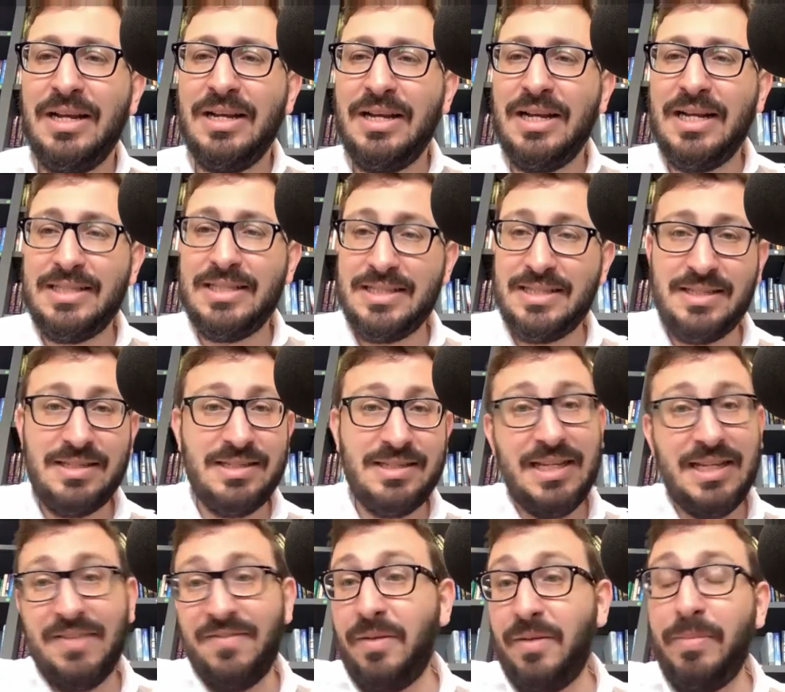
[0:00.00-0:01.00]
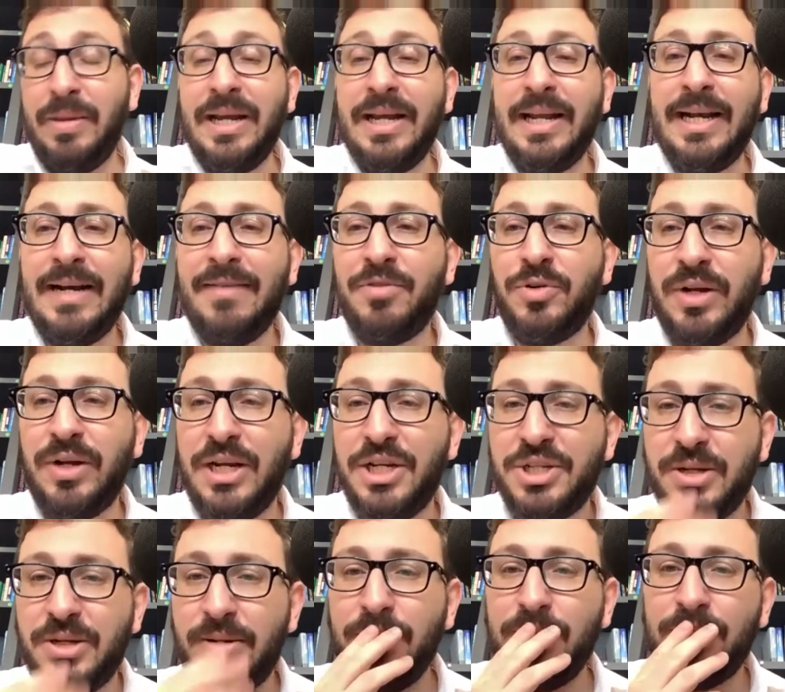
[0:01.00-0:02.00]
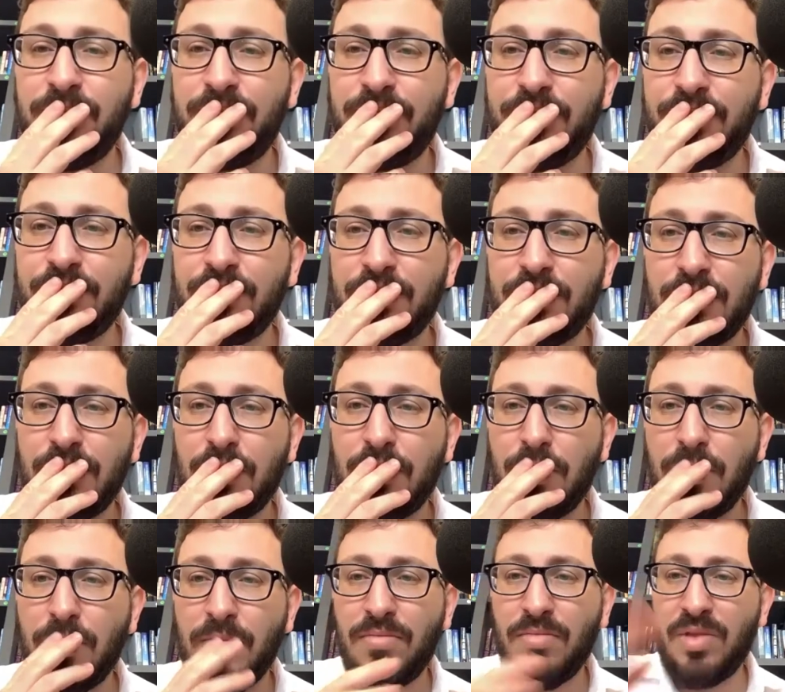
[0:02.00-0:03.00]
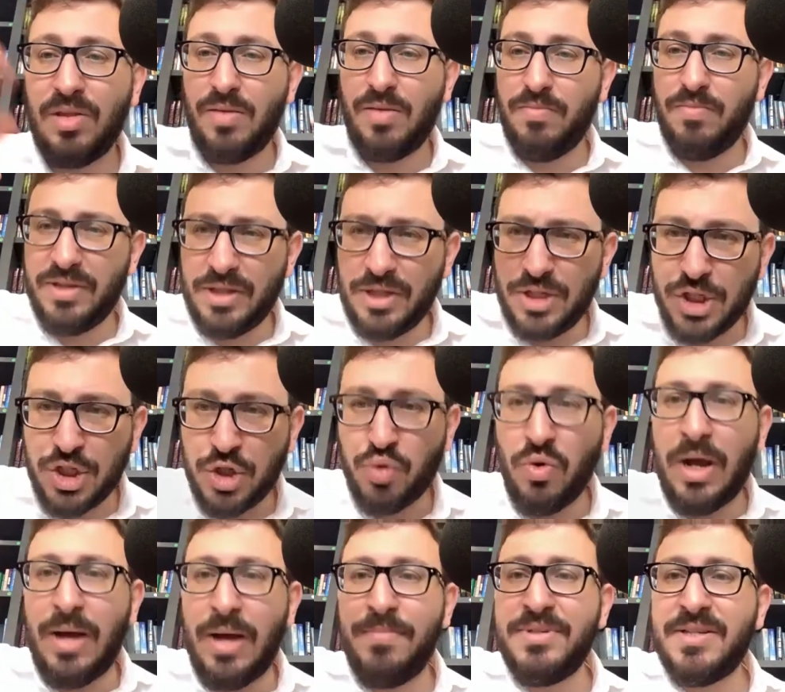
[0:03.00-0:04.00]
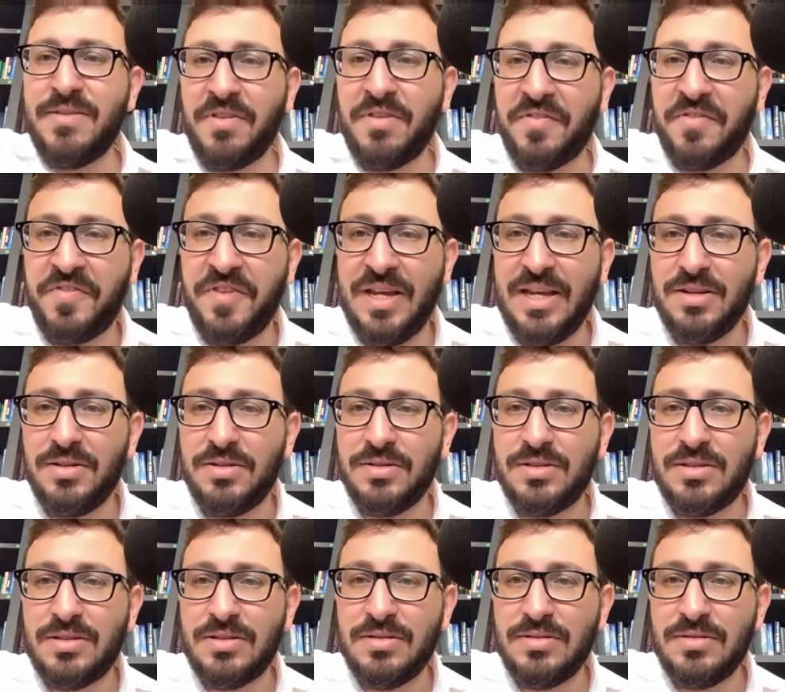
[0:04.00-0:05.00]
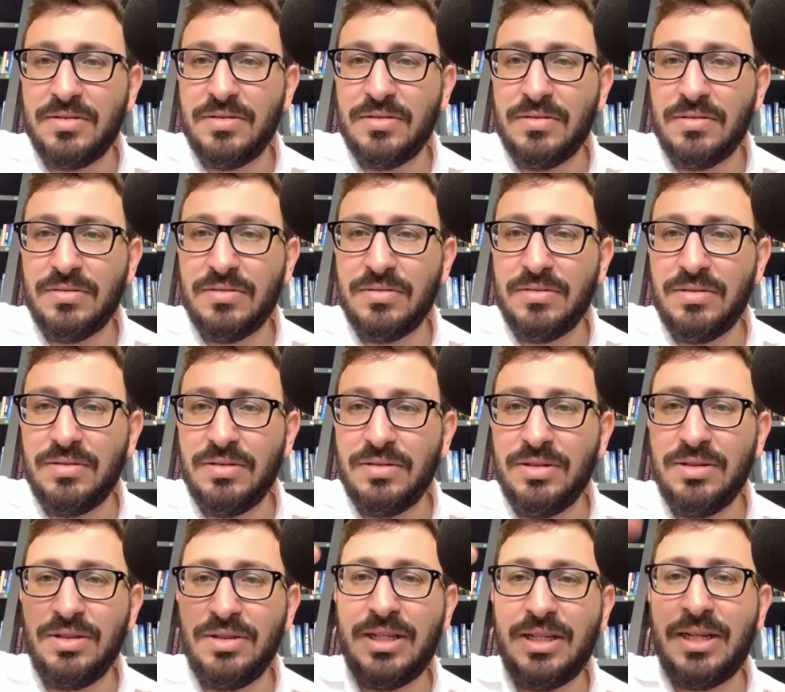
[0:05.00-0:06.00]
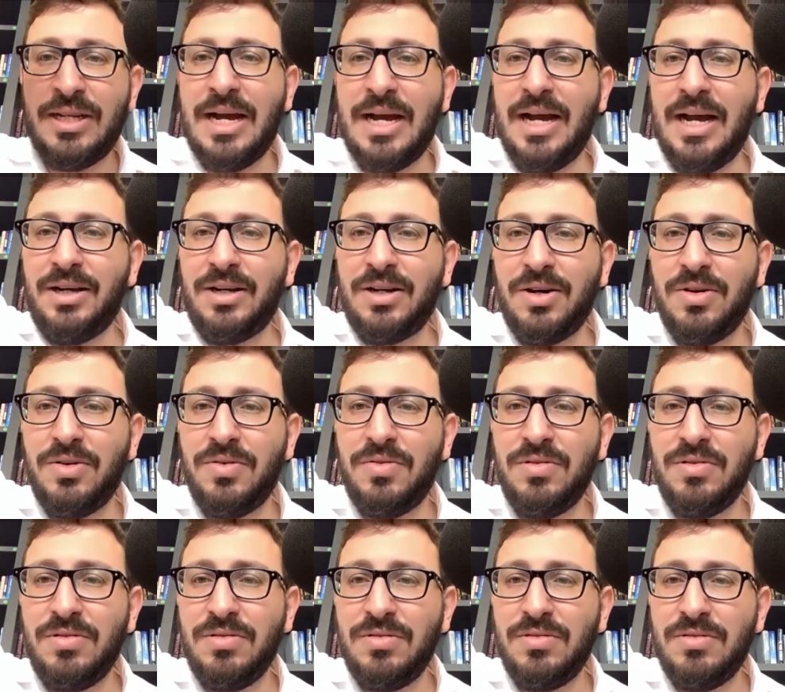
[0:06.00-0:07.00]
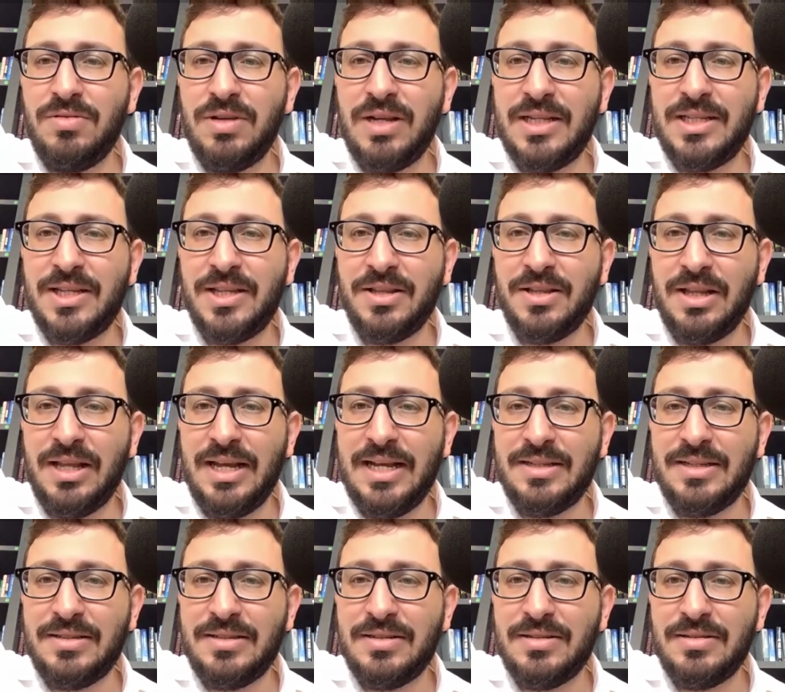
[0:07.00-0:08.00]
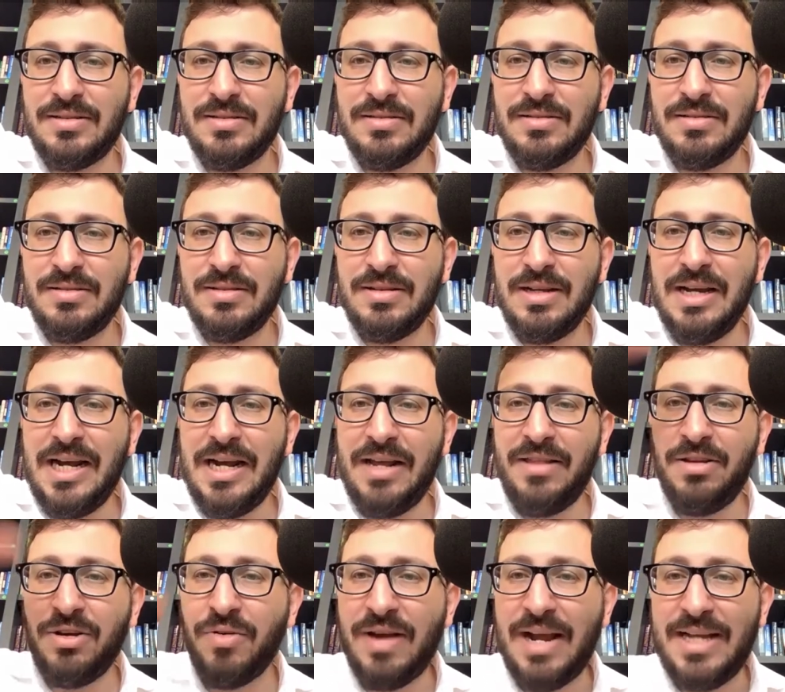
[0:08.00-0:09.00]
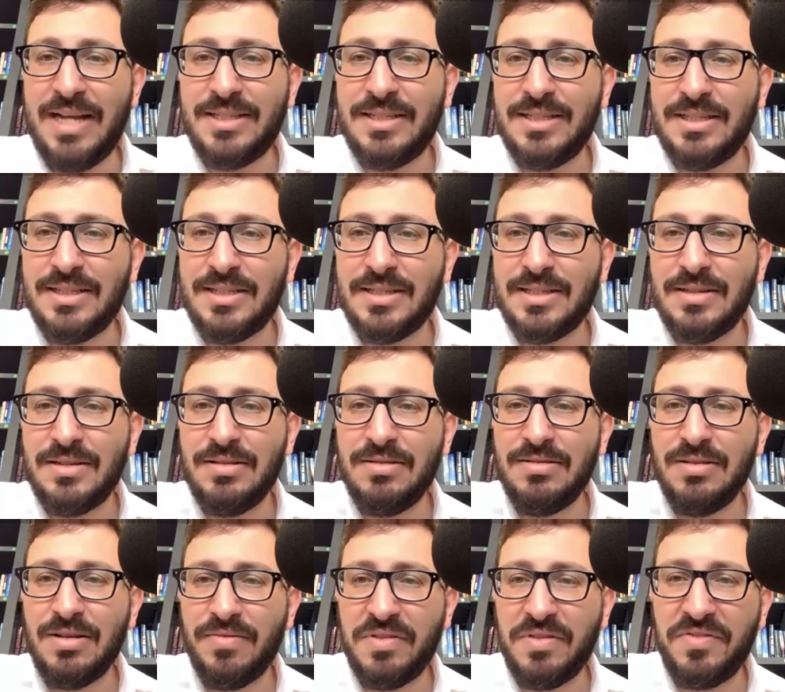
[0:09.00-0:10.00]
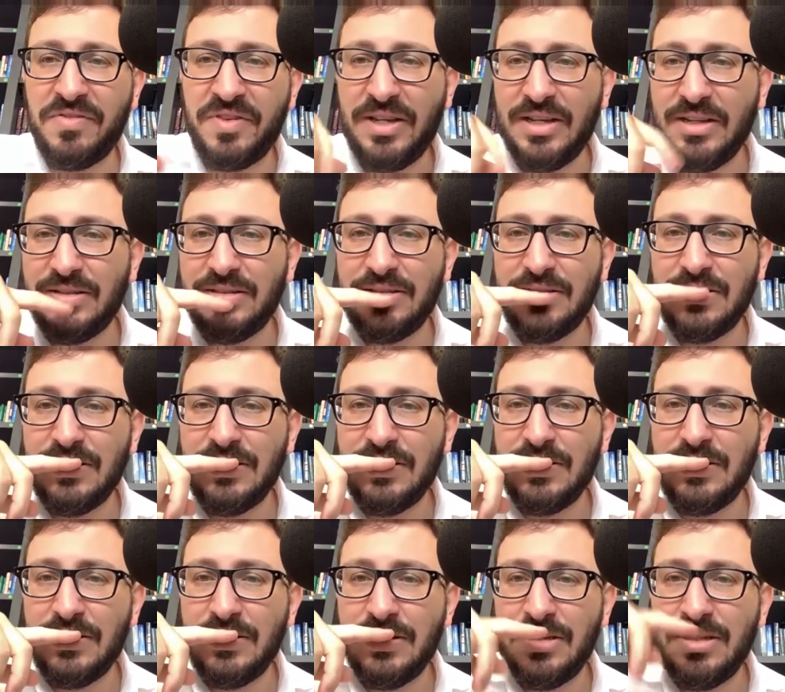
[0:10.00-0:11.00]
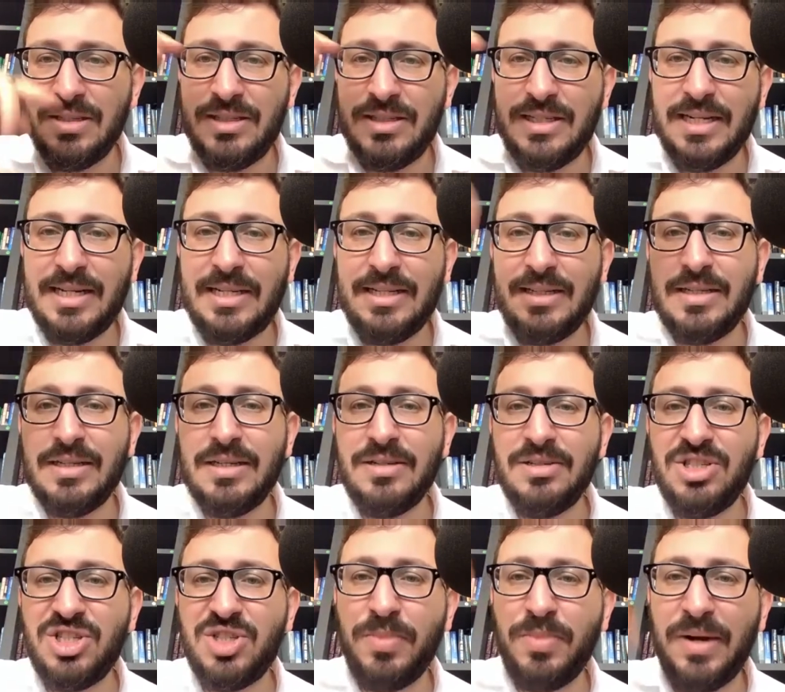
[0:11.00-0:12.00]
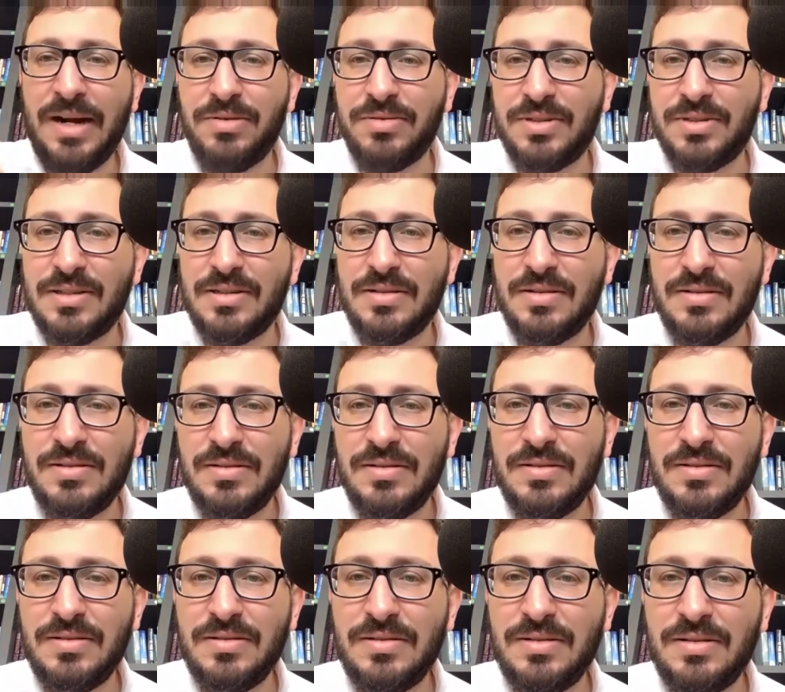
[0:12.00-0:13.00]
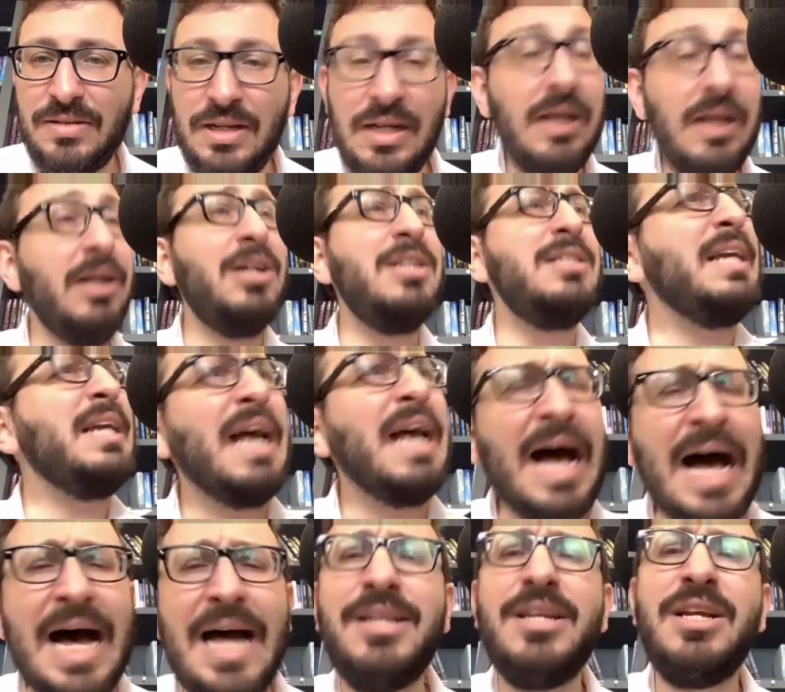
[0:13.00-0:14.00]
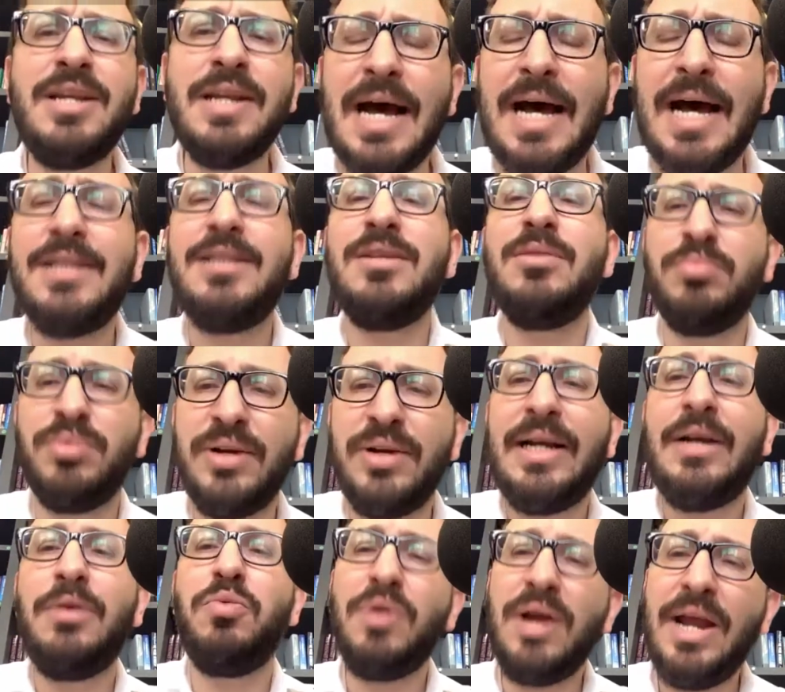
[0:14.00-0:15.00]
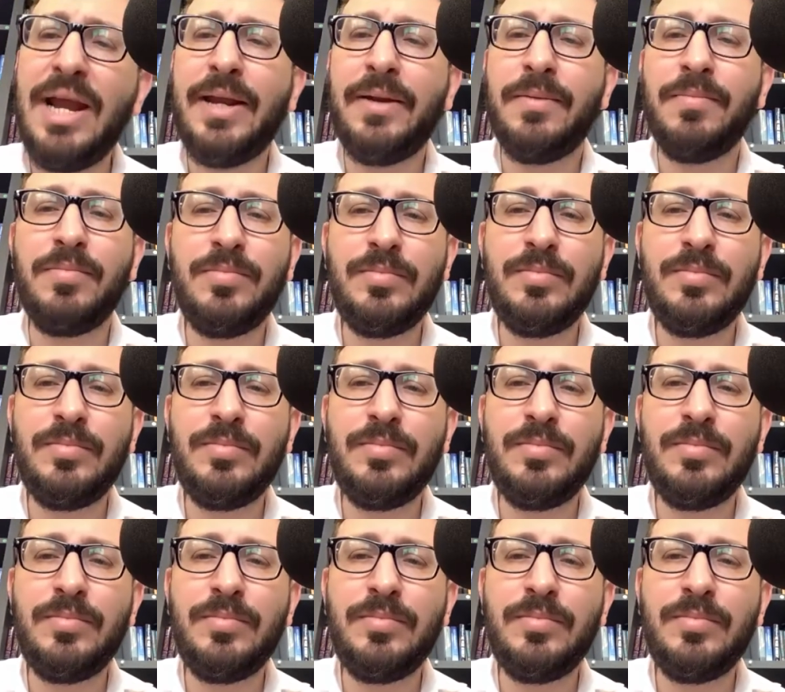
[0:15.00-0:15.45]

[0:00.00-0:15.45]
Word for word: It's at the very beginning of creation. But the shrubs of the field did not go into the land. And the grasses of the field didn't sprout because God did not bring rain,